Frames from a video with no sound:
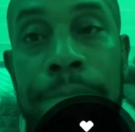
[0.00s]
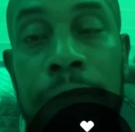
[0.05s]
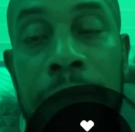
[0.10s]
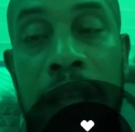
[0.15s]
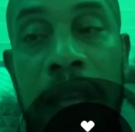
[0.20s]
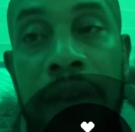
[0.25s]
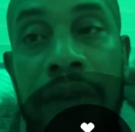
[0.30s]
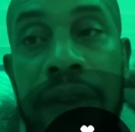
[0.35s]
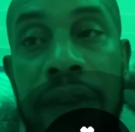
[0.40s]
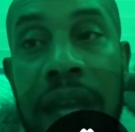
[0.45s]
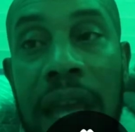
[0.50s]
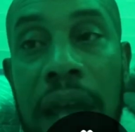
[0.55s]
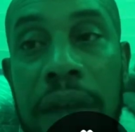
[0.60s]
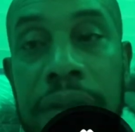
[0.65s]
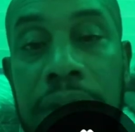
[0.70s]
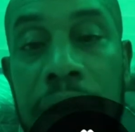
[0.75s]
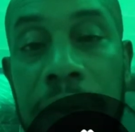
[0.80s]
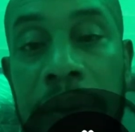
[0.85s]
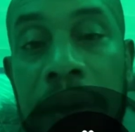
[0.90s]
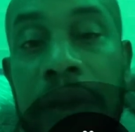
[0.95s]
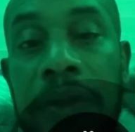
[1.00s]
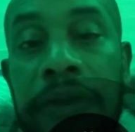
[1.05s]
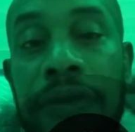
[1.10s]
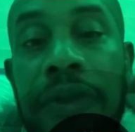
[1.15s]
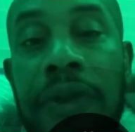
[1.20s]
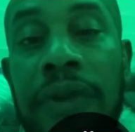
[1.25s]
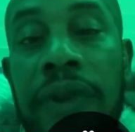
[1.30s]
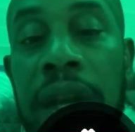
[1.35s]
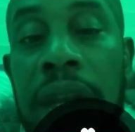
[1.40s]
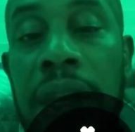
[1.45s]
giving out some
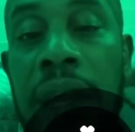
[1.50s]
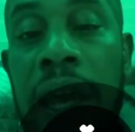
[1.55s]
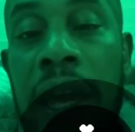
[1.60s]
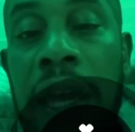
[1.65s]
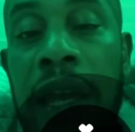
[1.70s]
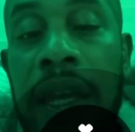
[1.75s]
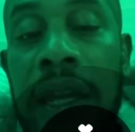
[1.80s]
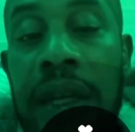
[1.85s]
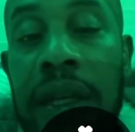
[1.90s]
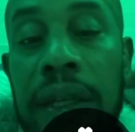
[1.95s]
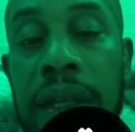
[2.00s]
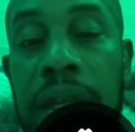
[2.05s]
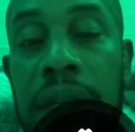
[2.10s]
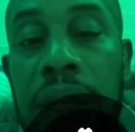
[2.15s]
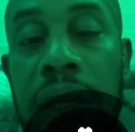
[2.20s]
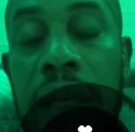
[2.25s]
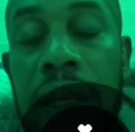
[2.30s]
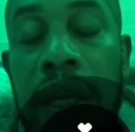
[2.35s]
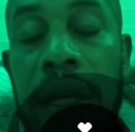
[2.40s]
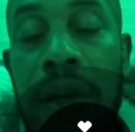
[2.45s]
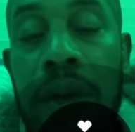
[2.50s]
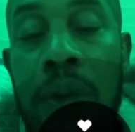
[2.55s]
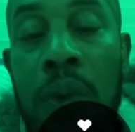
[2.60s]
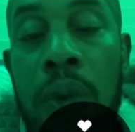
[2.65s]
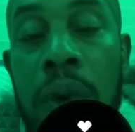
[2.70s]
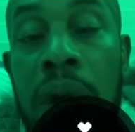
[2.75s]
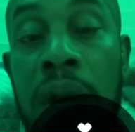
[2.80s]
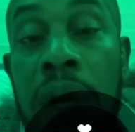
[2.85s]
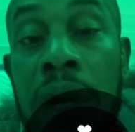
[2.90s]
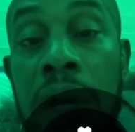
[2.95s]
infrared light
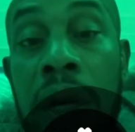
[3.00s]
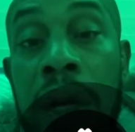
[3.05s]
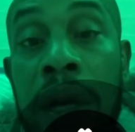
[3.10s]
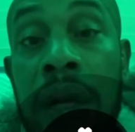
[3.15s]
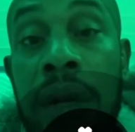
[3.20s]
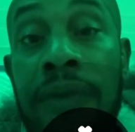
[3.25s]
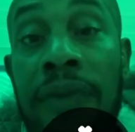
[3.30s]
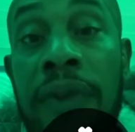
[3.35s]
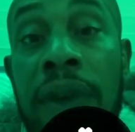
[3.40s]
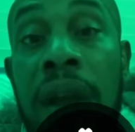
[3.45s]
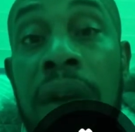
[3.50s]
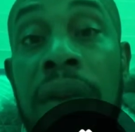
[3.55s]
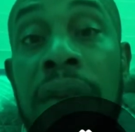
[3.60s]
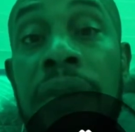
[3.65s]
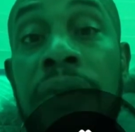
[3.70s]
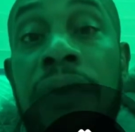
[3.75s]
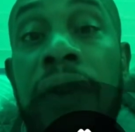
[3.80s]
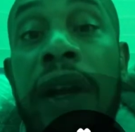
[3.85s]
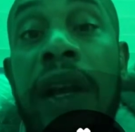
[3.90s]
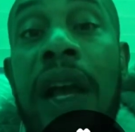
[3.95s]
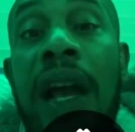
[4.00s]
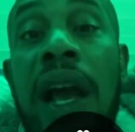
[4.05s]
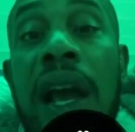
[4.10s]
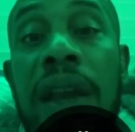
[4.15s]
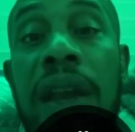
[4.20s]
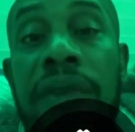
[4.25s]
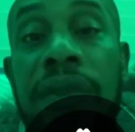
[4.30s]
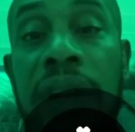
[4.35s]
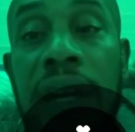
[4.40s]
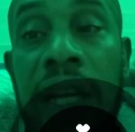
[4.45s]
were very, very high
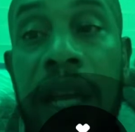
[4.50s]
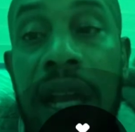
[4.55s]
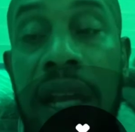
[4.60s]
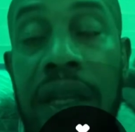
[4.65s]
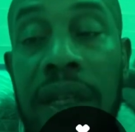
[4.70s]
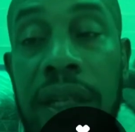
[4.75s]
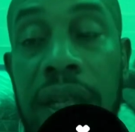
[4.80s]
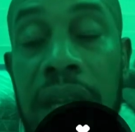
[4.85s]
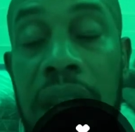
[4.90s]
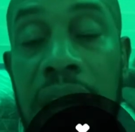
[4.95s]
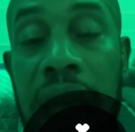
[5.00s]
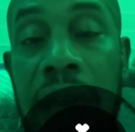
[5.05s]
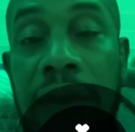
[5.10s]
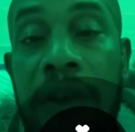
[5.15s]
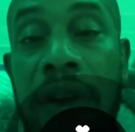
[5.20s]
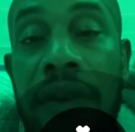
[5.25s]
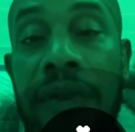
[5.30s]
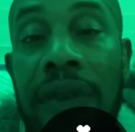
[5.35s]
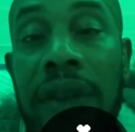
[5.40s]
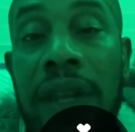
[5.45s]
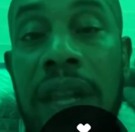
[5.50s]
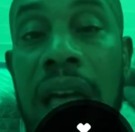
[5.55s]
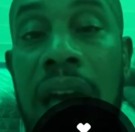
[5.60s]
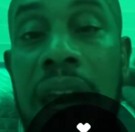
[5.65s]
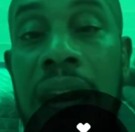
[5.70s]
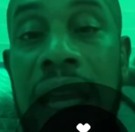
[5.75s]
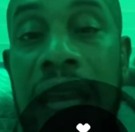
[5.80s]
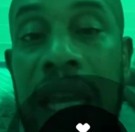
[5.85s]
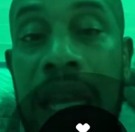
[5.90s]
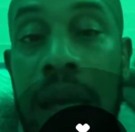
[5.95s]
in radiation. They gave off a lot
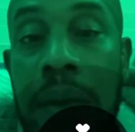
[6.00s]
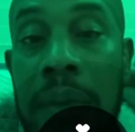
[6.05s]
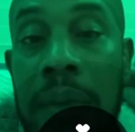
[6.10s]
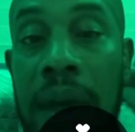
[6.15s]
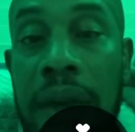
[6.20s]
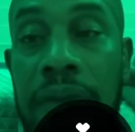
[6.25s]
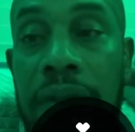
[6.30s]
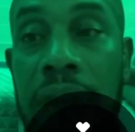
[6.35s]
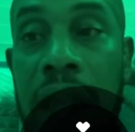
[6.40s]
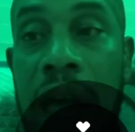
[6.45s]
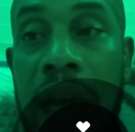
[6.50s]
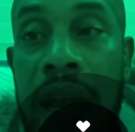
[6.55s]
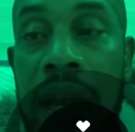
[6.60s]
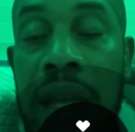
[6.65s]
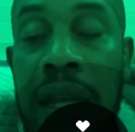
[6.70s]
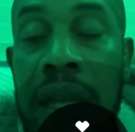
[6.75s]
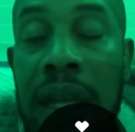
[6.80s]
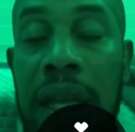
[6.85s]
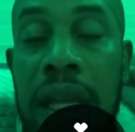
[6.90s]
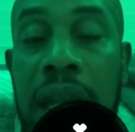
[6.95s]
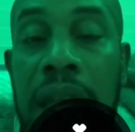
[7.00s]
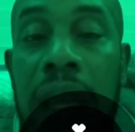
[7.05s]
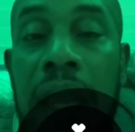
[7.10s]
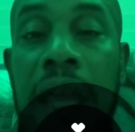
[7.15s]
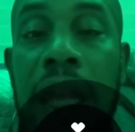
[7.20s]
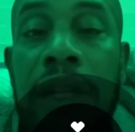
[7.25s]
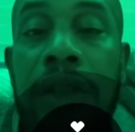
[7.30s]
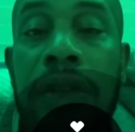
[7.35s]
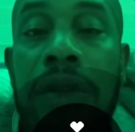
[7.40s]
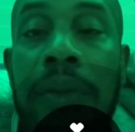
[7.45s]
of EMF, a lot of
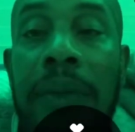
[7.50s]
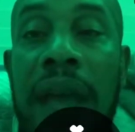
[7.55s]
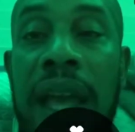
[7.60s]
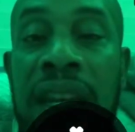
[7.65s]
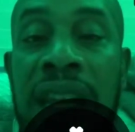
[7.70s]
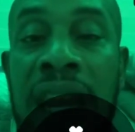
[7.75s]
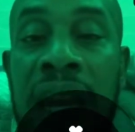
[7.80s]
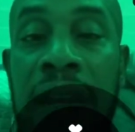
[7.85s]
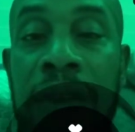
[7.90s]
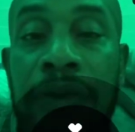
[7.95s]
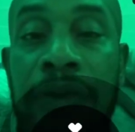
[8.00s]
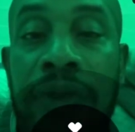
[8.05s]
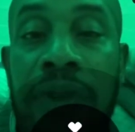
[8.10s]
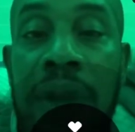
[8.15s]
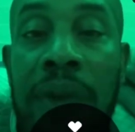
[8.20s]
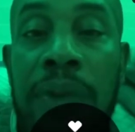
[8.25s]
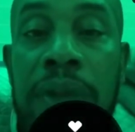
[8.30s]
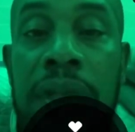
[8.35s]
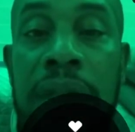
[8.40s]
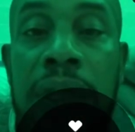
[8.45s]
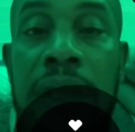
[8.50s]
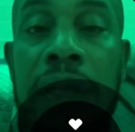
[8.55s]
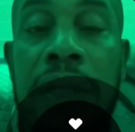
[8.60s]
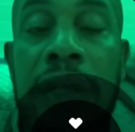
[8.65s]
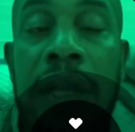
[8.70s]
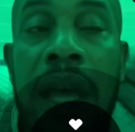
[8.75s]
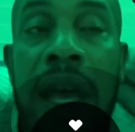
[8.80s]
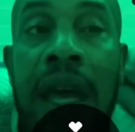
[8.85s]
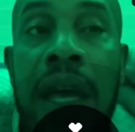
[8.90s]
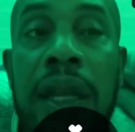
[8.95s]
electromagnetic frequencies
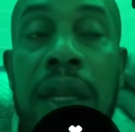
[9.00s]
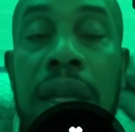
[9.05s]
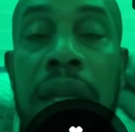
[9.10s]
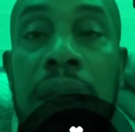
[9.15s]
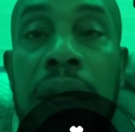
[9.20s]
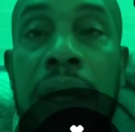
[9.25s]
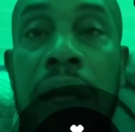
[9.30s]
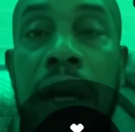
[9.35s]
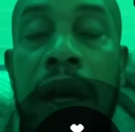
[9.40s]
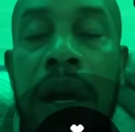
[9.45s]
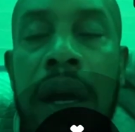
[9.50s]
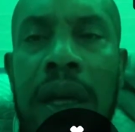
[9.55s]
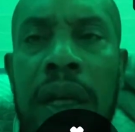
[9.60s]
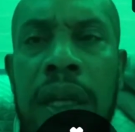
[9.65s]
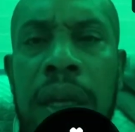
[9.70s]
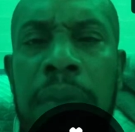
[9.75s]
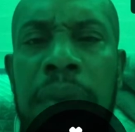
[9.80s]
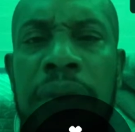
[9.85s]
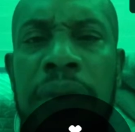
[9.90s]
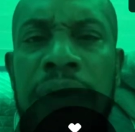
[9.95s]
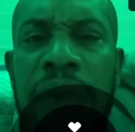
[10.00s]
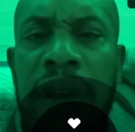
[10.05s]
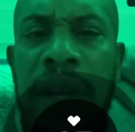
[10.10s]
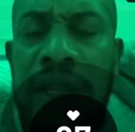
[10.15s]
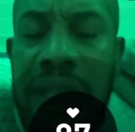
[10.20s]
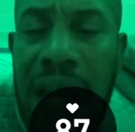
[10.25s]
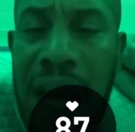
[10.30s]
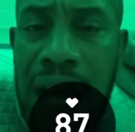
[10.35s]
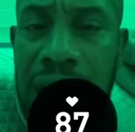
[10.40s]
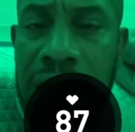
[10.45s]
that can be very
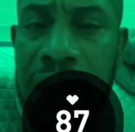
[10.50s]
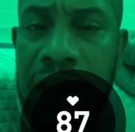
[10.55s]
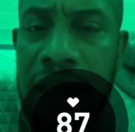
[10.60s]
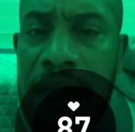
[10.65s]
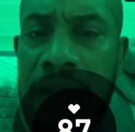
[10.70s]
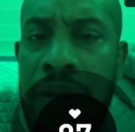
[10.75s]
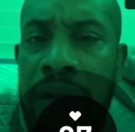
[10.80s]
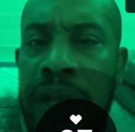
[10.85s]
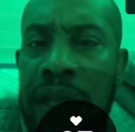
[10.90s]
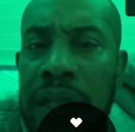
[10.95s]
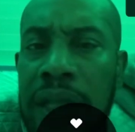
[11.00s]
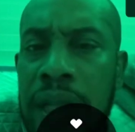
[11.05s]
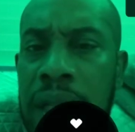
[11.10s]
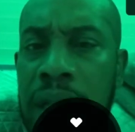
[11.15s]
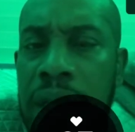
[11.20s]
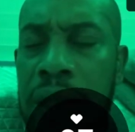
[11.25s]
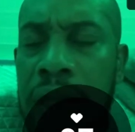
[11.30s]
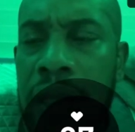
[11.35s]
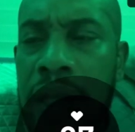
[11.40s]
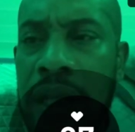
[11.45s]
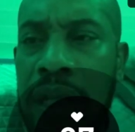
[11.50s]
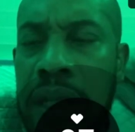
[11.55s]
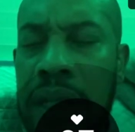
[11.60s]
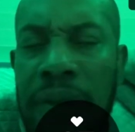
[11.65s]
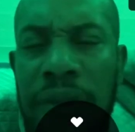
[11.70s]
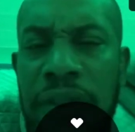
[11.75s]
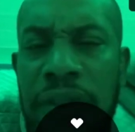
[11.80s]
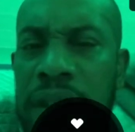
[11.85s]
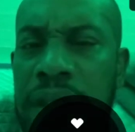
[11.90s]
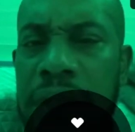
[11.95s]
toxic to us and
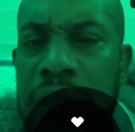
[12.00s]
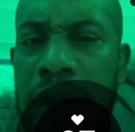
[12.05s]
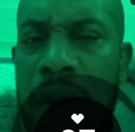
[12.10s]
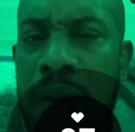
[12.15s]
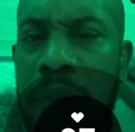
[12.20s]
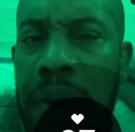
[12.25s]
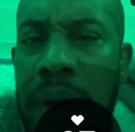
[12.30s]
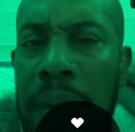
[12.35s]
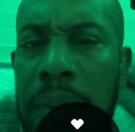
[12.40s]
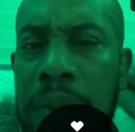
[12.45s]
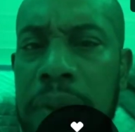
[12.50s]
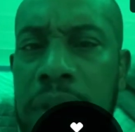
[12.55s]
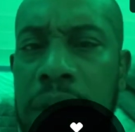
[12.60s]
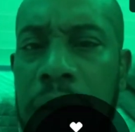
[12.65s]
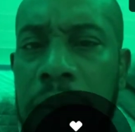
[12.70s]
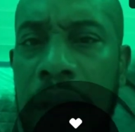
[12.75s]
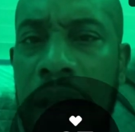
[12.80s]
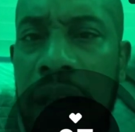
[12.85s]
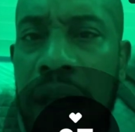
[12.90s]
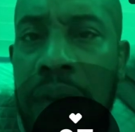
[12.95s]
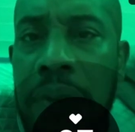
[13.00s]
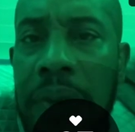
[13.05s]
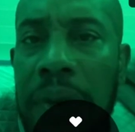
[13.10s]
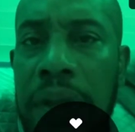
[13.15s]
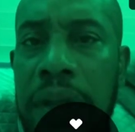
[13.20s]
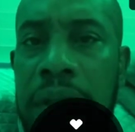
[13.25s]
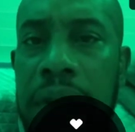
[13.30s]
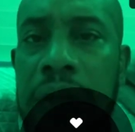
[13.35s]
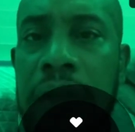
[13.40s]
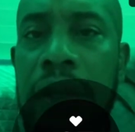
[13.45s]
defeats the whole purpose to begin with.
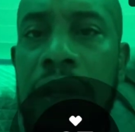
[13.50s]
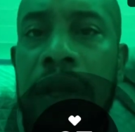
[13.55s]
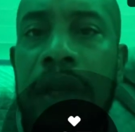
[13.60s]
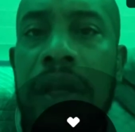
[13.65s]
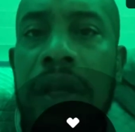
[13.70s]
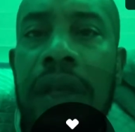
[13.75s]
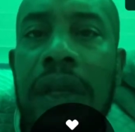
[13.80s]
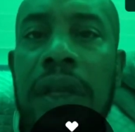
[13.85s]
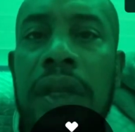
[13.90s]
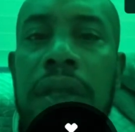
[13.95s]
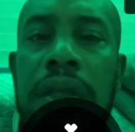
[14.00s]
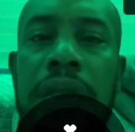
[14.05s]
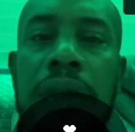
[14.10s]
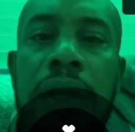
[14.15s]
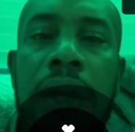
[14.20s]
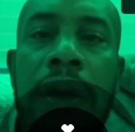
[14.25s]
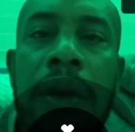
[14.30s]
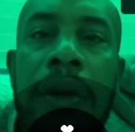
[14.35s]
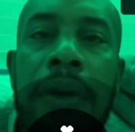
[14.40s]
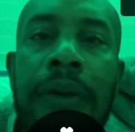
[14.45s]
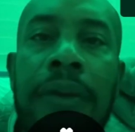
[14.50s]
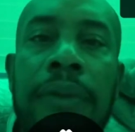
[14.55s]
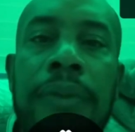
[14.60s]
So